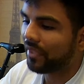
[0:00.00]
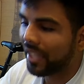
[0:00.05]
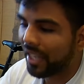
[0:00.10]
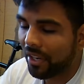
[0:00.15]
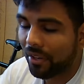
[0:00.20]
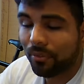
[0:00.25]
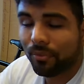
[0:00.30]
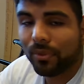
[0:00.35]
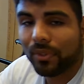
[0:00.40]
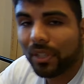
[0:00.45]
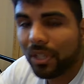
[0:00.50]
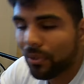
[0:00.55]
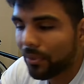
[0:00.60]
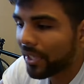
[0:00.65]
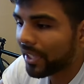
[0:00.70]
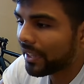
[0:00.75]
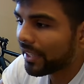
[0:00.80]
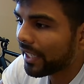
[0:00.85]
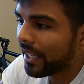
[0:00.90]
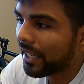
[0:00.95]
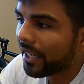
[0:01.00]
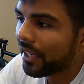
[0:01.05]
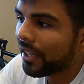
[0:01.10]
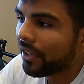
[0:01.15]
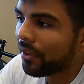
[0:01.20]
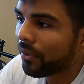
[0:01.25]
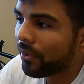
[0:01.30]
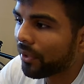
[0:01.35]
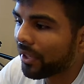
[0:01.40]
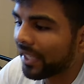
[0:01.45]
airflow in
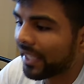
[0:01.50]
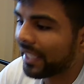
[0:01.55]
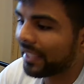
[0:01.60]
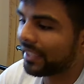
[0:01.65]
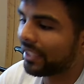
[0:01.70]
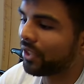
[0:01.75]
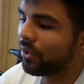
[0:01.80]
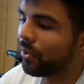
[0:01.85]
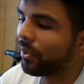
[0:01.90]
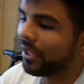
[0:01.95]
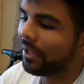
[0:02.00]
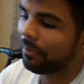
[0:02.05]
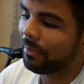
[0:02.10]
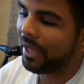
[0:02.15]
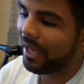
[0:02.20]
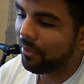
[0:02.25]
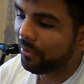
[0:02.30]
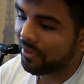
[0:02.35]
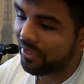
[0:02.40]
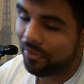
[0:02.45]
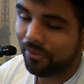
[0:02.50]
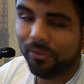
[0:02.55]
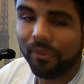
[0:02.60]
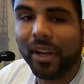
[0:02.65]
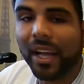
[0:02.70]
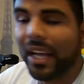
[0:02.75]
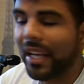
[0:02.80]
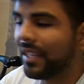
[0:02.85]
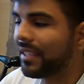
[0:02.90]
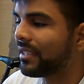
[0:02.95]
there, or get the cooling pad with the
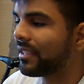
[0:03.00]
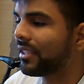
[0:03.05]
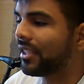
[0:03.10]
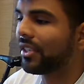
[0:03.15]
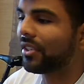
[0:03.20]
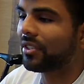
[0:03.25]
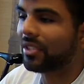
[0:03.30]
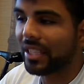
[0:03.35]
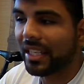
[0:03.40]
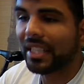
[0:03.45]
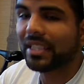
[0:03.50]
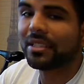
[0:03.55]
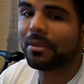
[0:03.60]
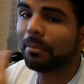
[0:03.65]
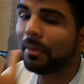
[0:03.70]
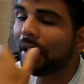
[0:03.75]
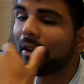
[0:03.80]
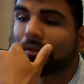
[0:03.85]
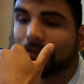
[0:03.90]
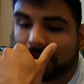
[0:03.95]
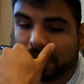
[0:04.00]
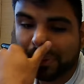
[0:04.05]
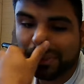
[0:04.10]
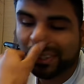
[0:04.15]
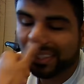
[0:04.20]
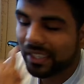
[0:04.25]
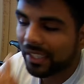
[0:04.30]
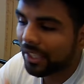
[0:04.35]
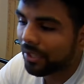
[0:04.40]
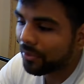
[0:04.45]
fans, to get some airflow
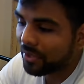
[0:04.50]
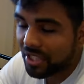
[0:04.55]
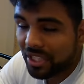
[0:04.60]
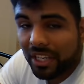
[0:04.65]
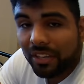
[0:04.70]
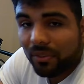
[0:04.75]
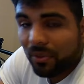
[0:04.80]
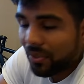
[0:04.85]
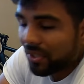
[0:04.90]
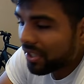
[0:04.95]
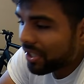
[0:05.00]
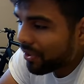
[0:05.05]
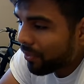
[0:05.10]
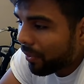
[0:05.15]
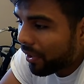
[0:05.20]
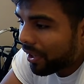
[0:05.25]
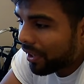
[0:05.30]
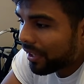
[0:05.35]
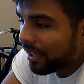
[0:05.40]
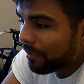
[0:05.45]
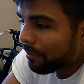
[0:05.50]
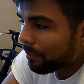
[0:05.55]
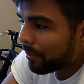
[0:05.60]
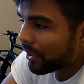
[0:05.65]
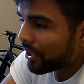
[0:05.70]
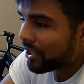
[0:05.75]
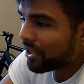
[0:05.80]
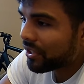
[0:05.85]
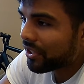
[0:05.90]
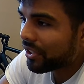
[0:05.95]
in there. Whichever one you want, I'm
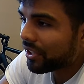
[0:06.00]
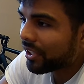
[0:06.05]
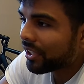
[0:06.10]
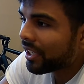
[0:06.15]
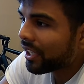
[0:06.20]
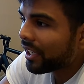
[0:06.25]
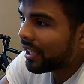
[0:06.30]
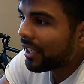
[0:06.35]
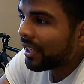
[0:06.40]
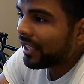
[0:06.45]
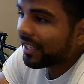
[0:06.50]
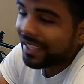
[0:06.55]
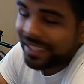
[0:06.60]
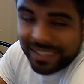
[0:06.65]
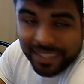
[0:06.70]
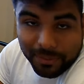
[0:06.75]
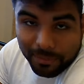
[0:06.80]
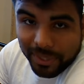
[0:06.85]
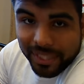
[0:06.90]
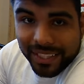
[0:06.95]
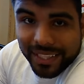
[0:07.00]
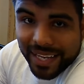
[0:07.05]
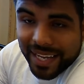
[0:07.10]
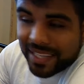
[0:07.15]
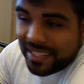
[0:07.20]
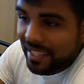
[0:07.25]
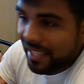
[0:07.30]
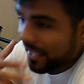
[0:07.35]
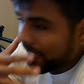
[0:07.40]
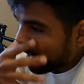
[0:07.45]
pretty sure that's gonna be the
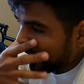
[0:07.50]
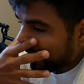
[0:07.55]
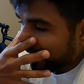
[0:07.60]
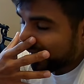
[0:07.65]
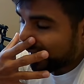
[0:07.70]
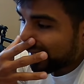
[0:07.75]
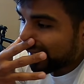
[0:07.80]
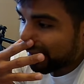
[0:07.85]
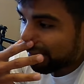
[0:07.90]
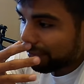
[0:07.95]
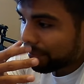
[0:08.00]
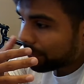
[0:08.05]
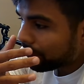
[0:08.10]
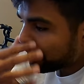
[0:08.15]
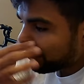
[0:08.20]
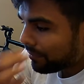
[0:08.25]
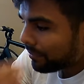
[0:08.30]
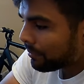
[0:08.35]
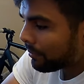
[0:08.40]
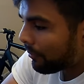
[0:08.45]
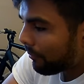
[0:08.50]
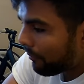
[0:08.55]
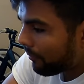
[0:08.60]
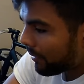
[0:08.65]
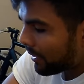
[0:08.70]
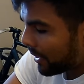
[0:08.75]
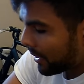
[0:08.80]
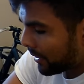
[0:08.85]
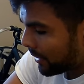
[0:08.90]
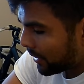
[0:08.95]
next thing I get.
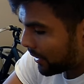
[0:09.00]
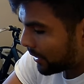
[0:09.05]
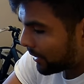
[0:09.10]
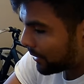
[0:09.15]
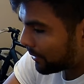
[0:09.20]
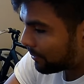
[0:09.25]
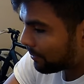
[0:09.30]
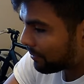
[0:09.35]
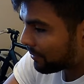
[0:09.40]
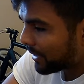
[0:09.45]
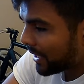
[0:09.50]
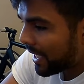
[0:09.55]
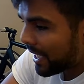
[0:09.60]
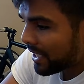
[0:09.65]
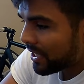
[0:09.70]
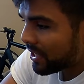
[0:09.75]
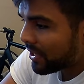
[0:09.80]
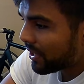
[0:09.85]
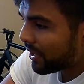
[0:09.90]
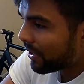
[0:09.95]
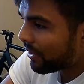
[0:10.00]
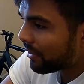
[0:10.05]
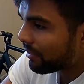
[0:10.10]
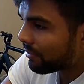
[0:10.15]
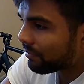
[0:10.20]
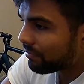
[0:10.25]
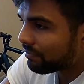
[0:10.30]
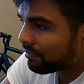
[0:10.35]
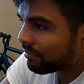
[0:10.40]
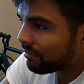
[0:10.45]
Yeah,
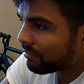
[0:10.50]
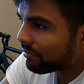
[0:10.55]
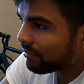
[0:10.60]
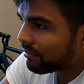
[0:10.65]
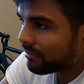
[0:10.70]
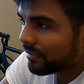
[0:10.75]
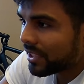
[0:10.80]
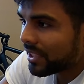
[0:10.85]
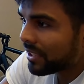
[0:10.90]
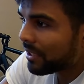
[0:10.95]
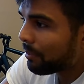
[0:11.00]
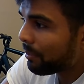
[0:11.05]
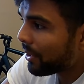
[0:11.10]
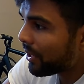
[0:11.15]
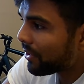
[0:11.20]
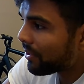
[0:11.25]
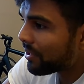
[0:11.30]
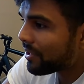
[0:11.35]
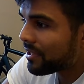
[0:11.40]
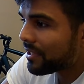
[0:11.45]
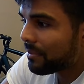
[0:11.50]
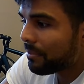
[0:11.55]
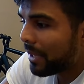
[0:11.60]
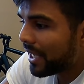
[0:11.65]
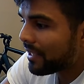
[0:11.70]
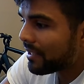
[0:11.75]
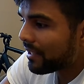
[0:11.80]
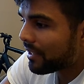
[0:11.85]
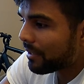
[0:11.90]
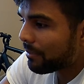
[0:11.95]
so this computer is
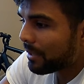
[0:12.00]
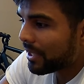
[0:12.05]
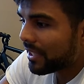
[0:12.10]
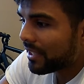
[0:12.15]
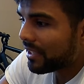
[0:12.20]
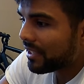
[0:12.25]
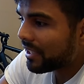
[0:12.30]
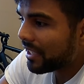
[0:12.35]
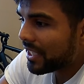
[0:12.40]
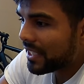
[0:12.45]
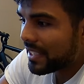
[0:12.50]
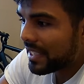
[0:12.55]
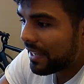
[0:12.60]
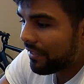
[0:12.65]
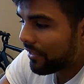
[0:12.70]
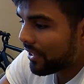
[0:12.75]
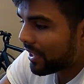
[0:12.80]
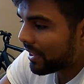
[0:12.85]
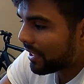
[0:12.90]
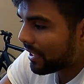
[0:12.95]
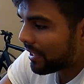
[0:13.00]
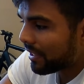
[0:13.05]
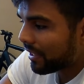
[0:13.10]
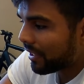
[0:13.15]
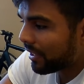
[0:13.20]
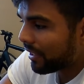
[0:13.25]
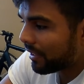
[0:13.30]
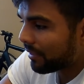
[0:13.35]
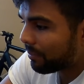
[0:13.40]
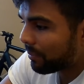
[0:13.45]
amazing. I mean, it does everything.
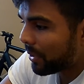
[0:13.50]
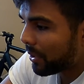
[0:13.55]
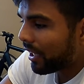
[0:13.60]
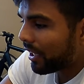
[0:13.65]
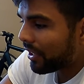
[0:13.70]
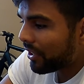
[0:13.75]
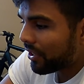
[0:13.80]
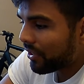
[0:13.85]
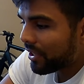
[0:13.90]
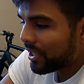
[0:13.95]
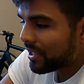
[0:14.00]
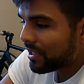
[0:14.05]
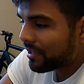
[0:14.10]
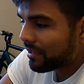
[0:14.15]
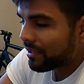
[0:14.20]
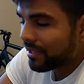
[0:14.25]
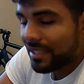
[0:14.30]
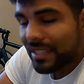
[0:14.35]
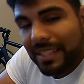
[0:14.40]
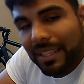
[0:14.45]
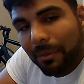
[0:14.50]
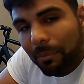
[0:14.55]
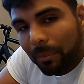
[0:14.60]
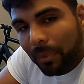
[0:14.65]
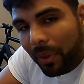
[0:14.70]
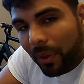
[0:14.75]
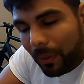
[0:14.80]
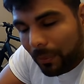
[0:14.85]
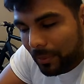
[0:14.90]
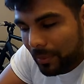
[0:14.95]
There is some
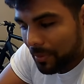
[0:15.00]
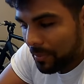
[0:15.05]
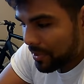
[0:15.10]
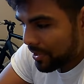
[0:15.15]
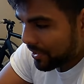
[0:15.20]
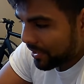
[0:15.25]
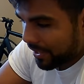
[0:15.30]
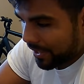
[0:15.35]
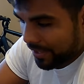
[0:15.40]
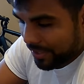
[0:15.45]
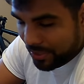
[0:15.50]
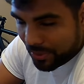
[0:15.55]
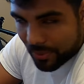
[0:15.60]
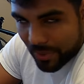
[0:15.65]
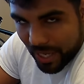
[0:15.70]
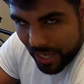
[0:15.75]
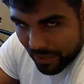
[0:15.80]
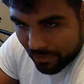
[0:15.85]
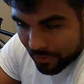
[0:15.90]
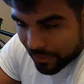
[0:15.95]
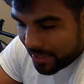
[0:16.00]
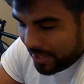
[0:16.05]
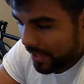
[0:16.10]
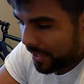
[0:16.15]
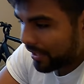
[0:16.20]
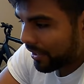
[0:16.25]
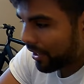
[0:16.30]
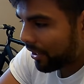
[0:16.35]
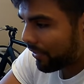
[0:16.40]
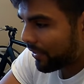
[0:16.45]
problems that I do have with
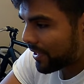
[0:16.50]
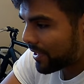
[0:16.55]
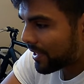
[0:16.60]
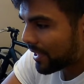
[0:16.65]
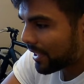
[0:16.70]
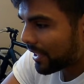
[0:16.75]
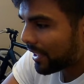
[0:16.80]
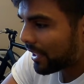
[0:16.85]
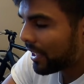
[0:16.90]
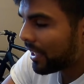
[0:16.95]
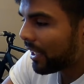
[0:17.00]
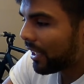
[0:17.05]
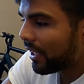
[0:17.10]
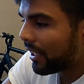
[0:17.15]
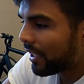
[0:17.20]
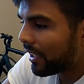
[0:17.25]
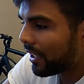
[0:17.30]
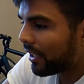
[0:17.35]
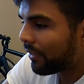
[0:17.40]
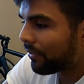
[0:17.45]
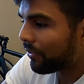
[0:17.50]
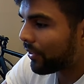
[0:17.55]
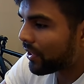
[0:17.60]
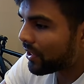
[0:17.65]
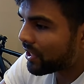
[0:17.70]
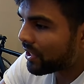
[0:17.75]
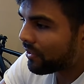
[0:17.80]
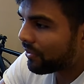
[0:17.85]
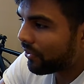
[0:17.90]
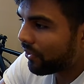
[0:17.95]
it, obviously.
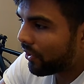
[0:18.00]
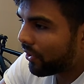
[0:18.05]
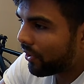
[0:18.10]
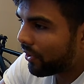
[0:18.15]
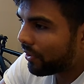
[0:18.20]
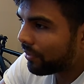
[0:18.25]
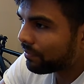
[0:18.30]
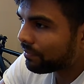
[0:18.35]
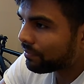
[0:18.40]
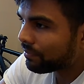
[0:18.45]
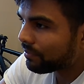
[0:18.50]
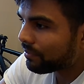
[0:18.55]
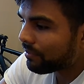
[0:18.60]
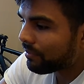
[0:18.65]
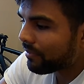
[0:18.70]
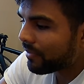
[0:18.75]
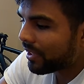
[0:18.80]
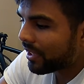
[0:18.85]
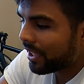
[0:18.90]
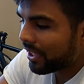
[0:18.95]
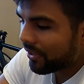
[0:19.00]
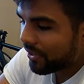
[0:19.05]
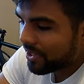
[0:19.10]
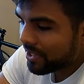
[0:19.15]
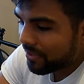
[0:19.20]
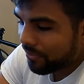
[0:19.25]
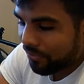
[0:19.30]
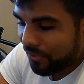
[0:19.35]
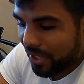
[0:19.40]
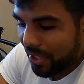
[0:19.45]
First of all, you know,
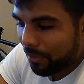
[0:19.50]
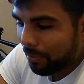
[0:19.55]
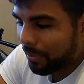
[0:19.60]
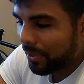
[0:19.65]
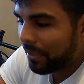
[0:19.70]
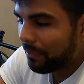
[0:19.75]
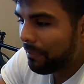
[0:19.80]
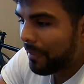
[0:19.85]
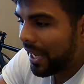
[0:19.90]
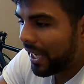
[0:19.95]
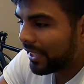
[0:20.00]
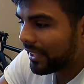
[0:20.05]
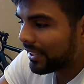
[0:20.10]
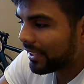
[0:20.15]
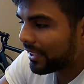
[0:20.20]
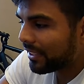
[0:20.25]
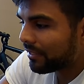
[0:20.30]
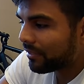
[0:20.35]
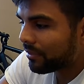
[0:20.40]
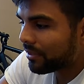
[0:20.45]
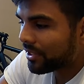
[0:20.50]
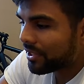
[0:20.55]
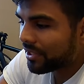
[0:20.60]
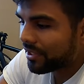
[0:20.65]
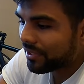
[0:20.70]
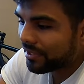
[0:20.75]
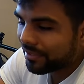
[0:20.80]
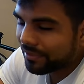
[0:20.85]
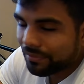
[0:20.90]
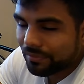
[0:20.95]
it's a fingerprint magnet, which
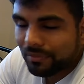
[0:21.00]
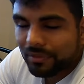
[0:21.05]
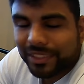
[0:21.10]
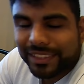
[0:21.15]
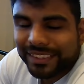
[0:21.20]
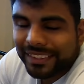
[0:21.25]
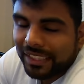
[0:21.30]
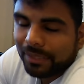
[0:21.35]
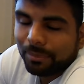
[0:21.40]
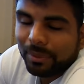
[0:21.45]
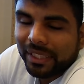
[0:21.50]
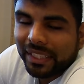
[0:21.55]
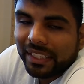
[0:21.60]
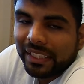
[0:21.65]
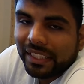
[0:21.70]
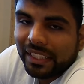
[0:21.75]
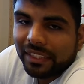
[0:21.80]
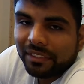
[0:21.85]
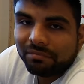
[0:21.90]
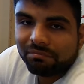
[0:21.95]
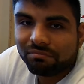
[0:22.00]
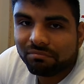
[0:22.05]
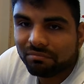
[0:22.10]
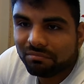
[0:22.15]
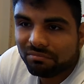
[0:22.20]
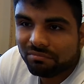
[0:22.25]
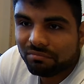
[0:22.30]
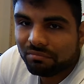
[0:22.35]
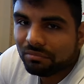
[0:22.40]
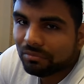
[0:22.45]
is just keep it clean.
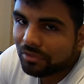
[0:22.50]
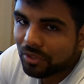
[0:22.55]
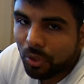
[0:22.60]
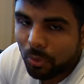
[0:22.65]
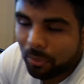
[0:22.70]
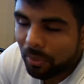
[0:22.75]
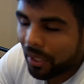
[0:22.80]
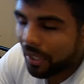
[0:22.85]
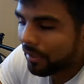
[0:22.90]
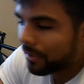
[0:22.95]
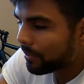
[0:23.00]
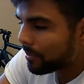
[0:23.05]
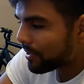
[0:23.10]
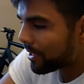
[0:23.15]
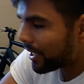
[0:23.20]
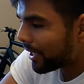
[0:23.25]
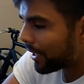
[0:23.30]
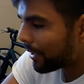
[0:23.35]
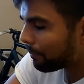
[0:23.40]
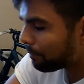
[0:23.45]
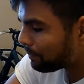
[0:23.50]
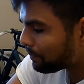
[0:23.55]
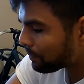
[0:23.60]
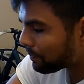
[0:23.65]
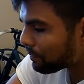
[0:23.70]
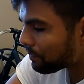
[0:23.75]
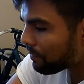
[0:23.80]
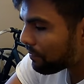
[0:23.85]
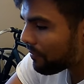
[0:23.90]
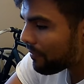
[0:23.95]
No problems there.
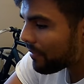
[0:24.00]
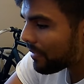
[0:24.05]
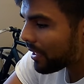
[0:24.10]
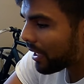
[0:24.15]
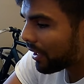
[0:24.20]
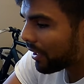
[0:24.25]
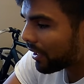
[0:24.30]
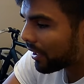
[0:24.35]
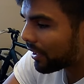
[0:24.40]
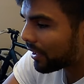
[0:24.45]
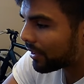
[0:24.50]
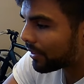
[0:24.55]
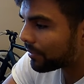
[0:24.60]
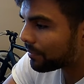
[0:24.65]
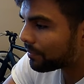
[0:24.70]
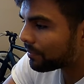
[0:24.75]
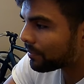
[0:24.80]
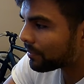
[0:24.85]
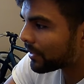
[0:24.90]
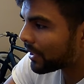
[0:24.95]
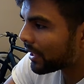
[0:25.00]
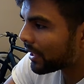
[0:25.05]
Um,